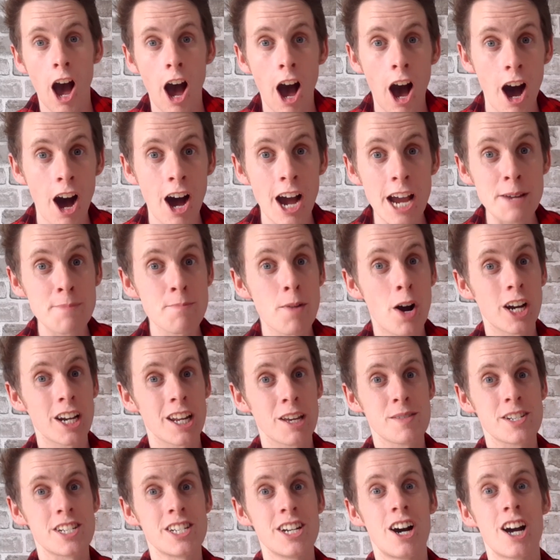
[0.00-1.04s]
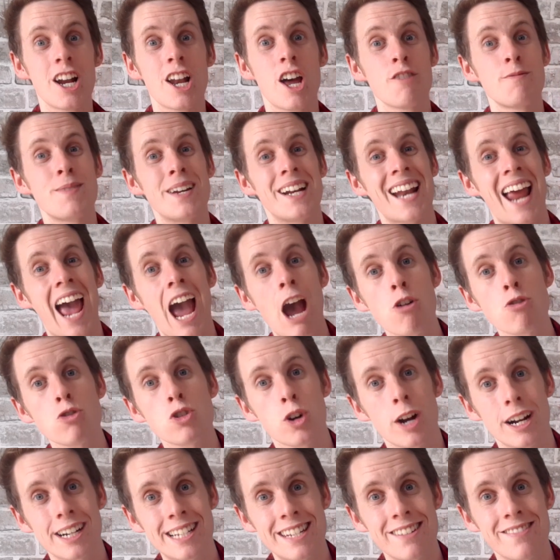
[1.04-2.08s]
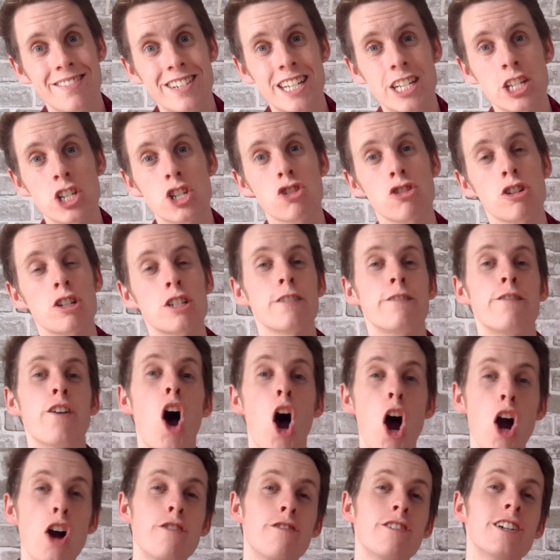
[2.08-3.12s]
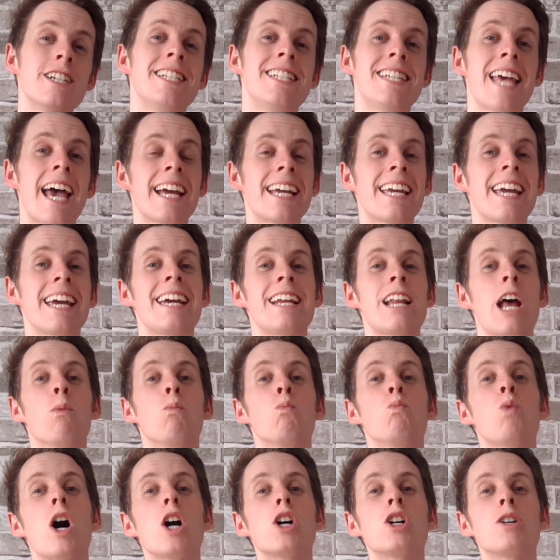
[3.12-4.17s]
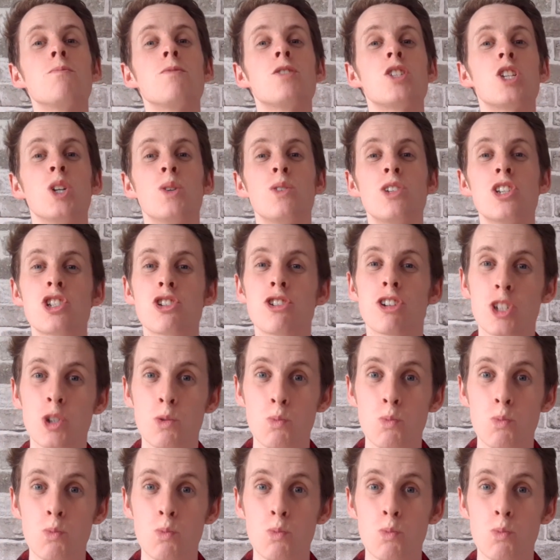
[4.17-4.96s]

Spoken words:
Hi, my name is Niall. I've been an outdoor activity instructor for over a decade and welcome to Instructor